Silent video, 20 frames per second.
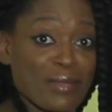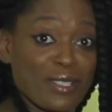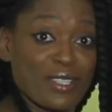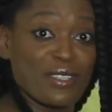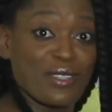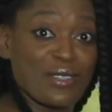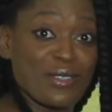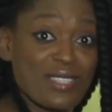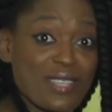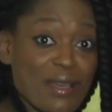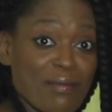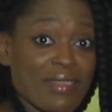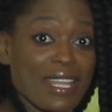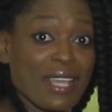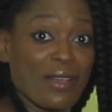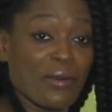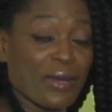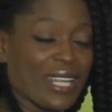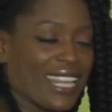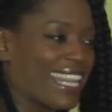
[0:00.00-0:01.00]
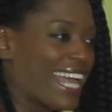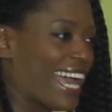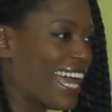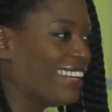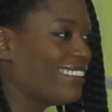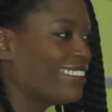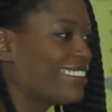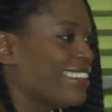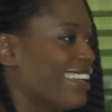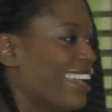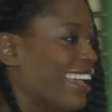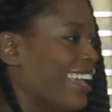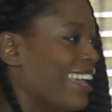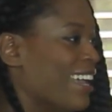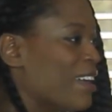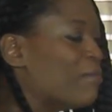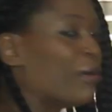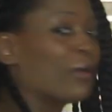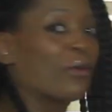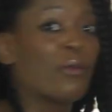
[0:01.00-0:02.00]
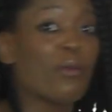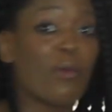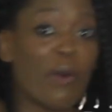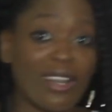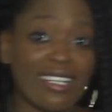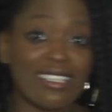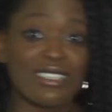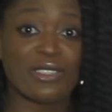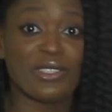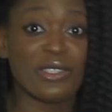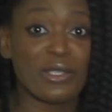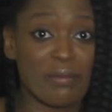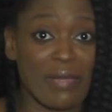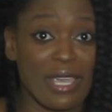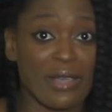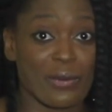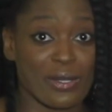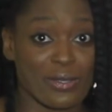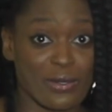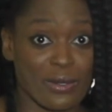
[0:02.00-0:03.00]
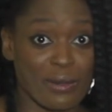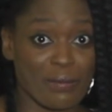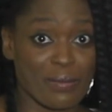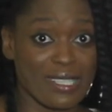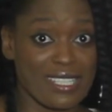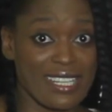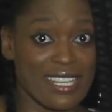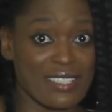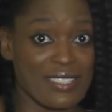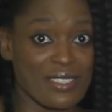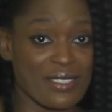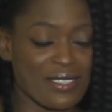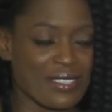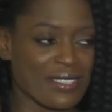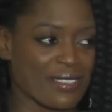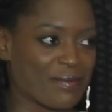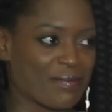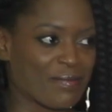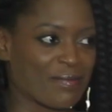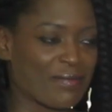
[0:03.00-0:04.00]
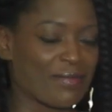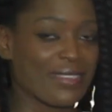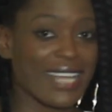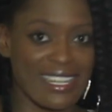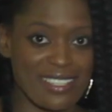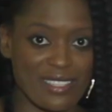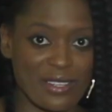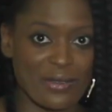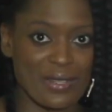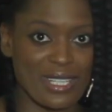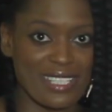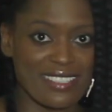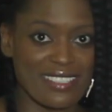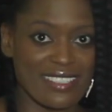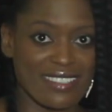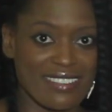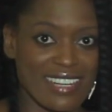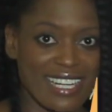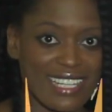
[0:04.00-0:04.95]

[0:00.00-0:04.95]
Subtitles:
able to do something with that. But what do you make with sweet potatoes? That's the question,